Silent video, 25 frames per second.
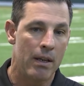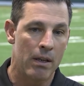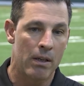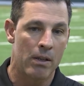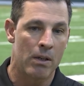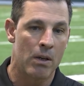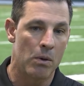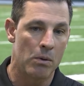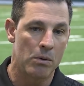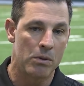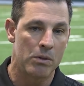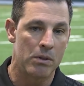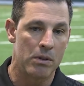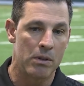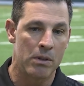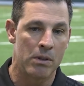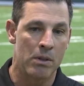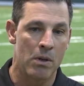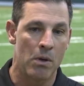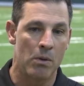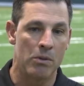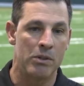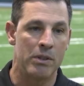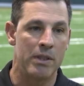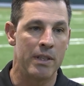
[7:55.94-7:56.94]

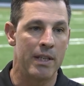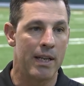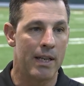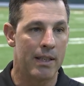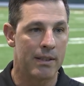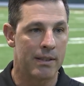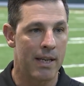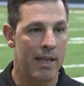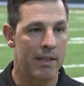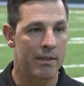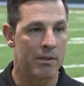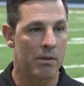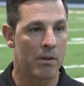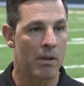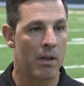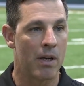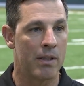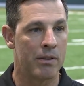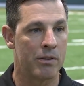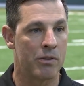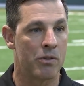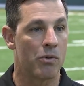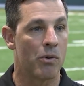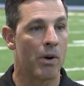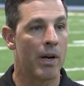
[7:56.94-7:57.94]
Coach Diaz
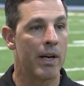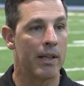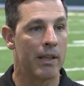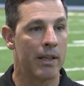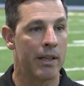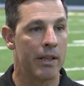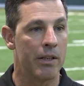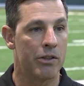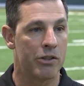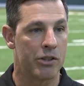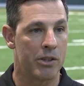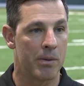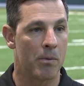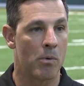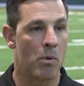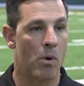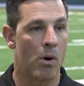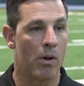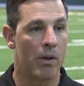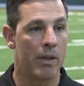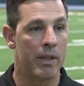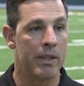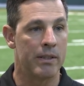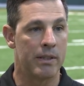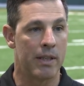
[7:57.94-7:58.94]
has great leadership
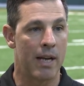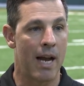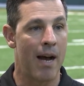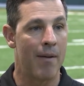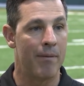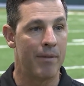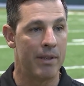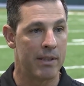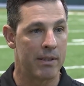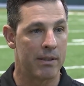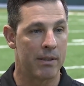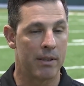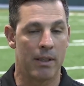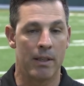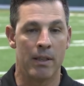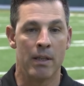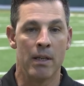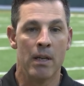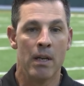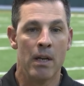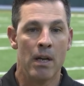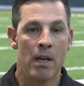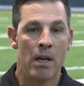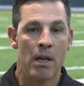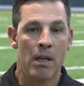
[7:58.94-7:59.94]
qualities, and obviously
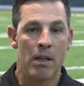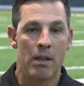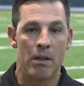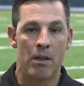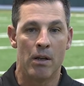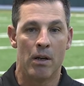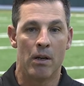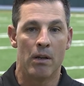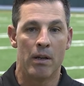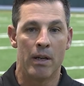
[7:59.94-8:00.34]
the